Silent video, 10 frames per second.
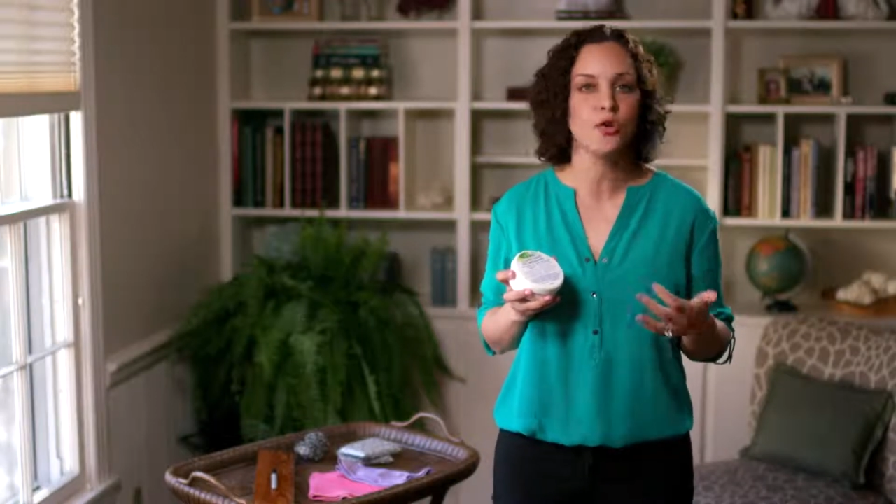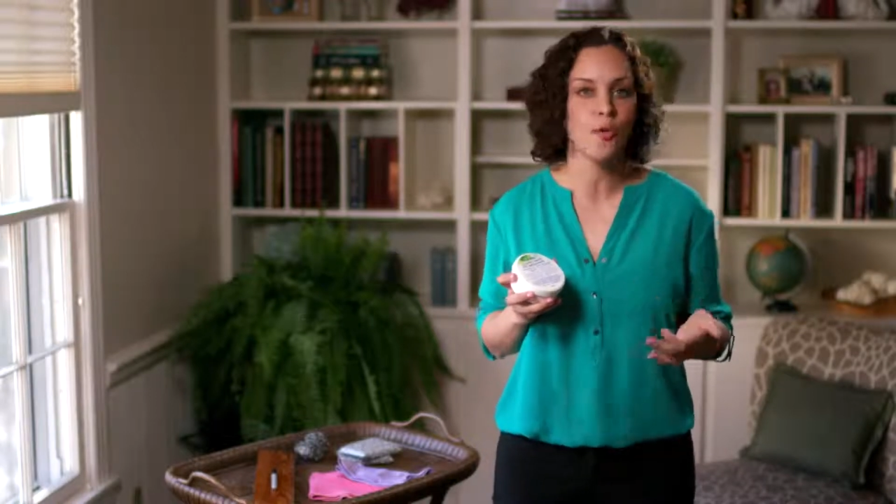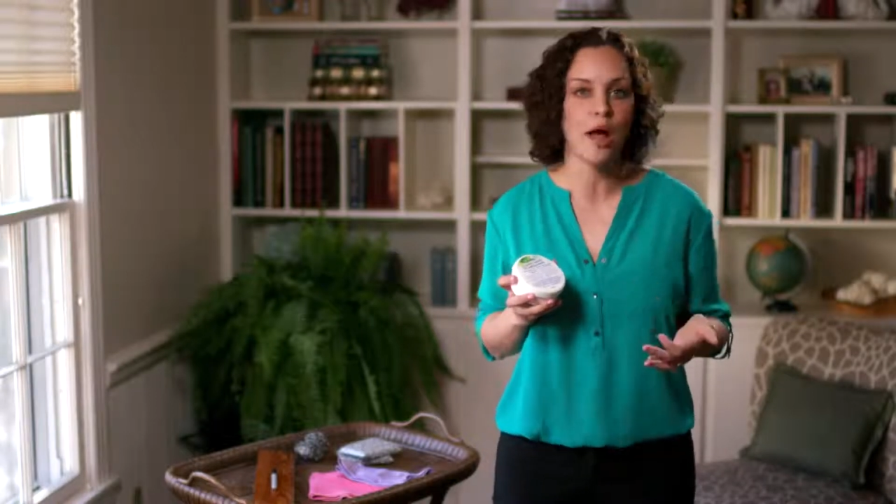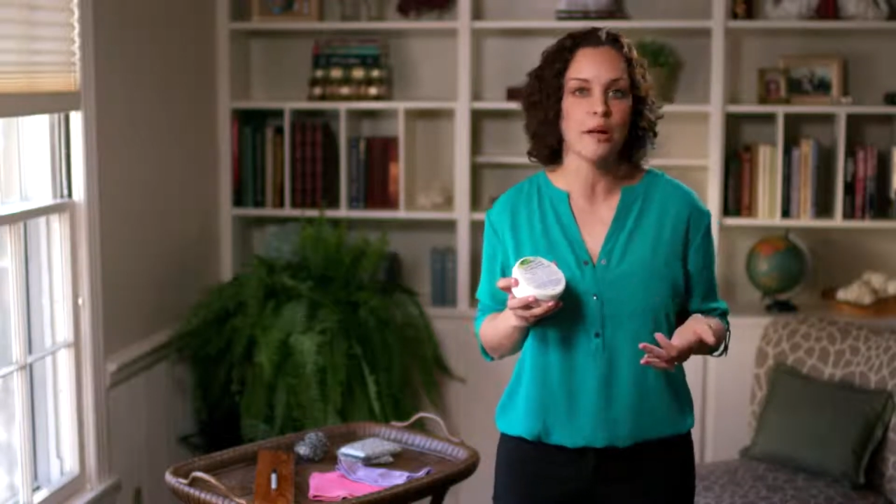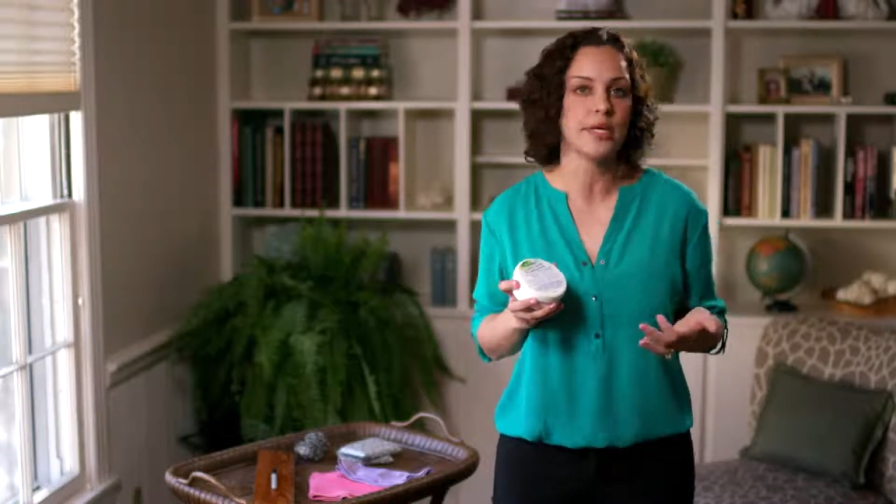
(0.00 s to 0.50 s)

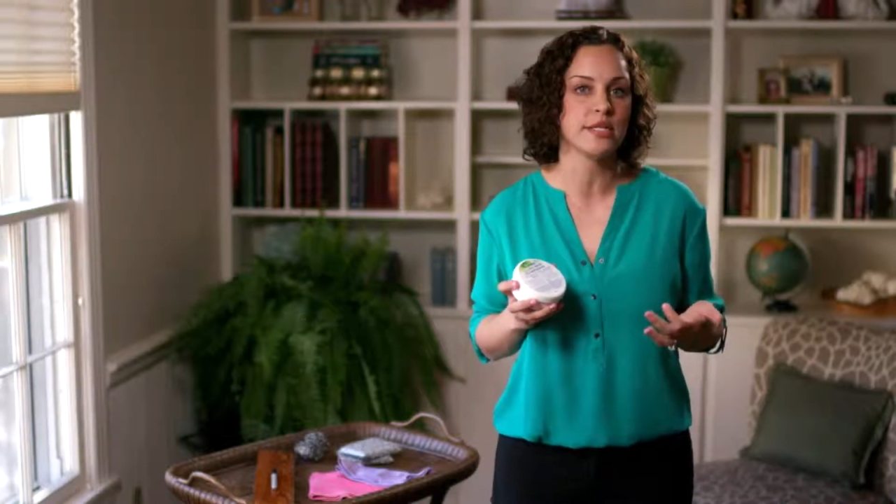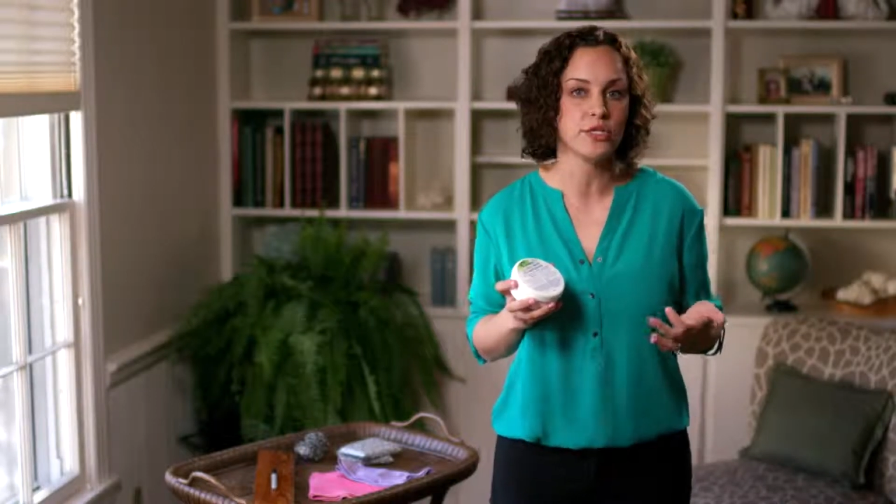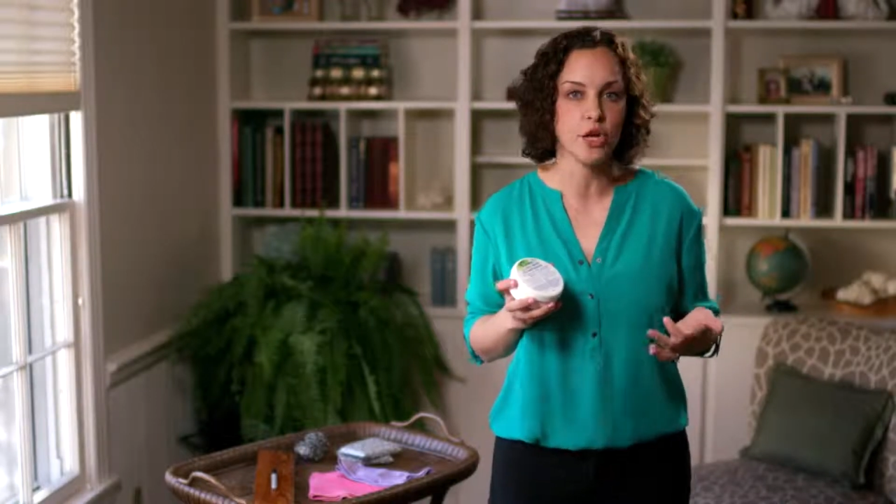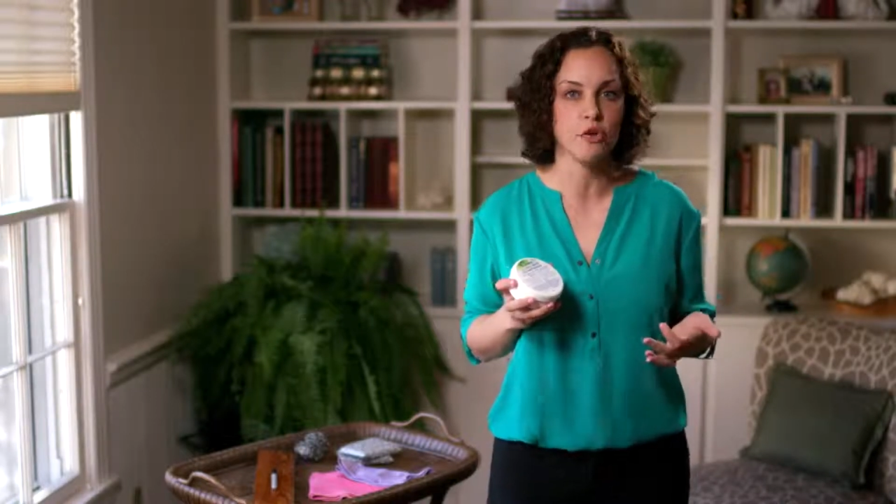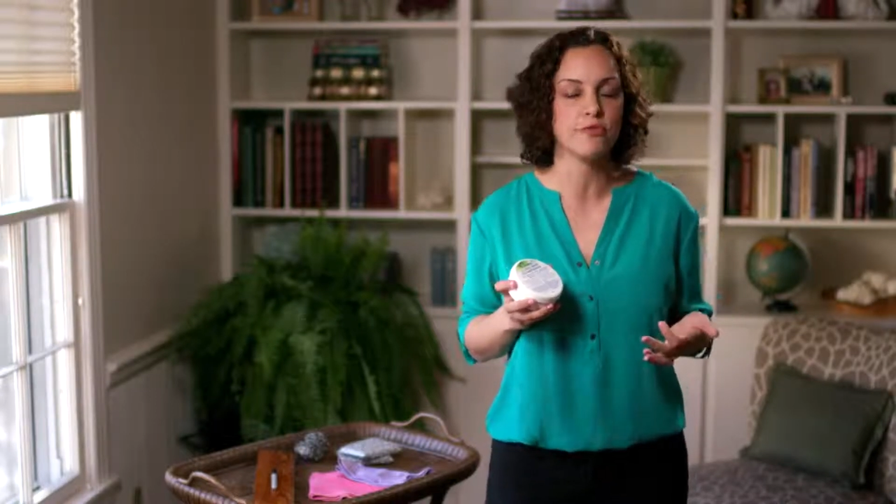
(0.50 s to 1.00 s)
grimy
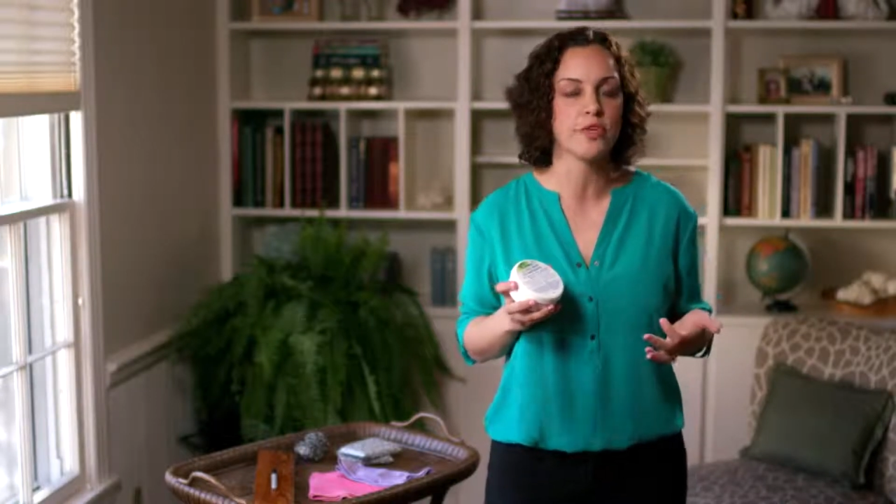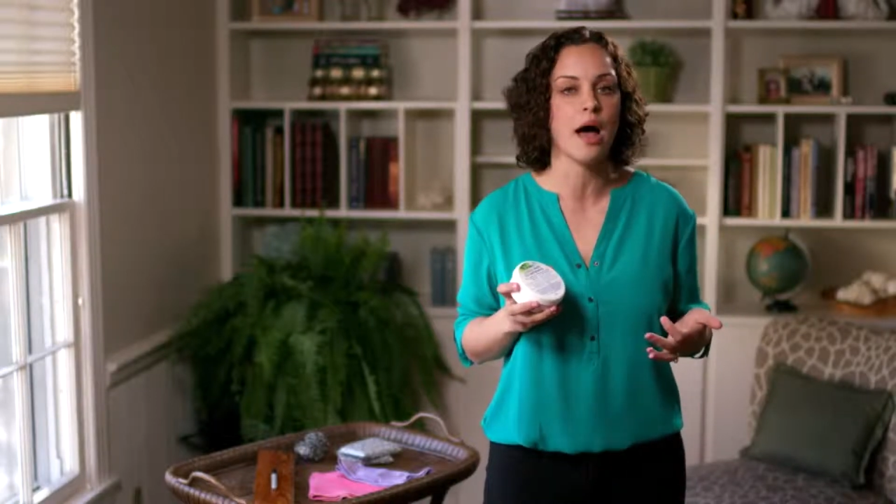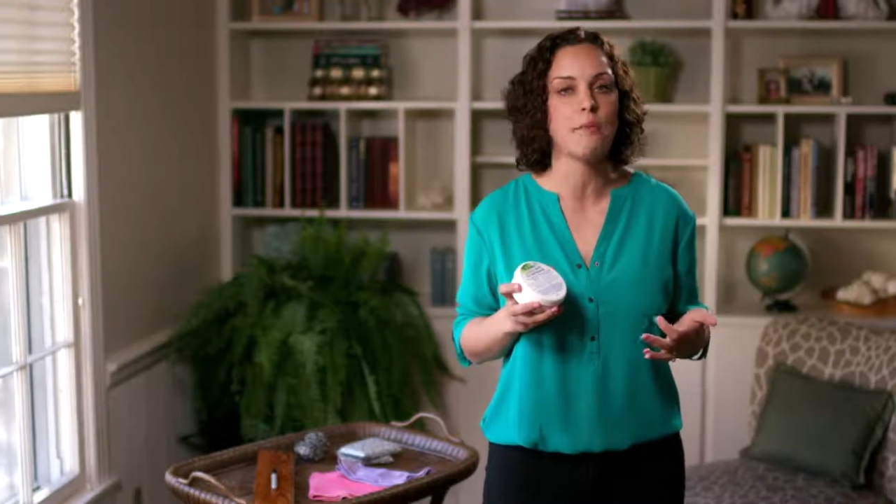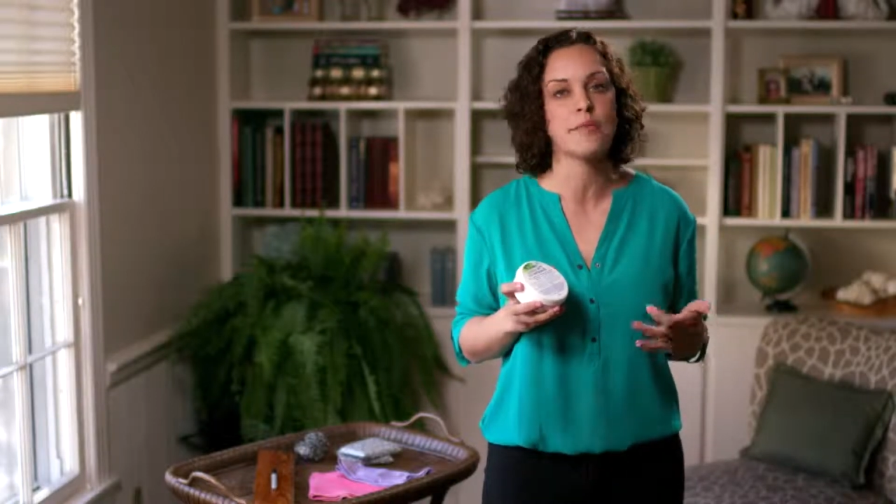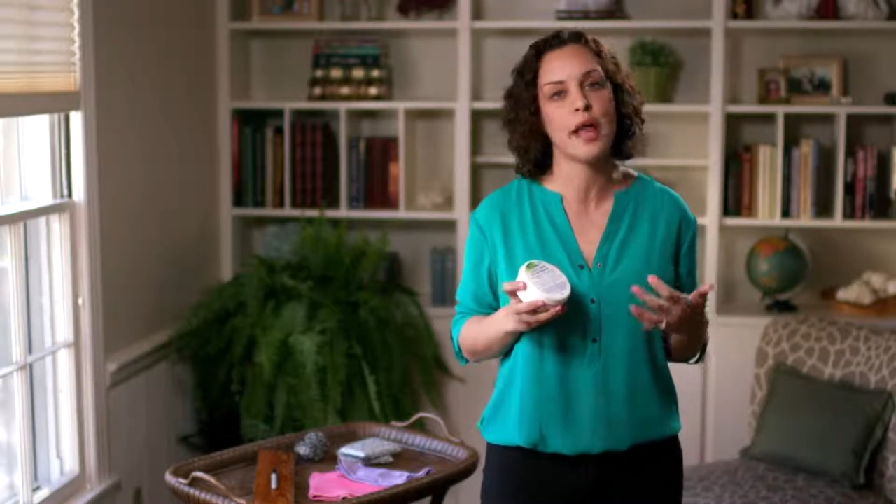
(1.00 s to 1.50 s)

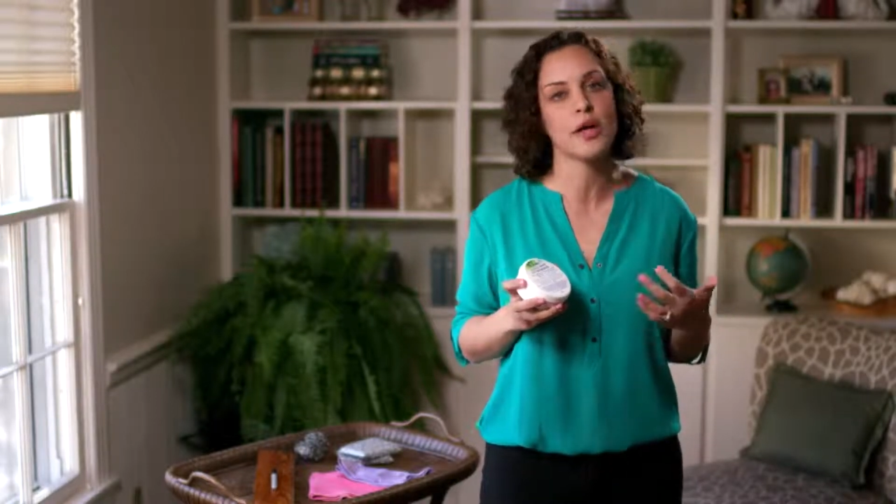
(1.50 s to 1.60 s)
stovetop that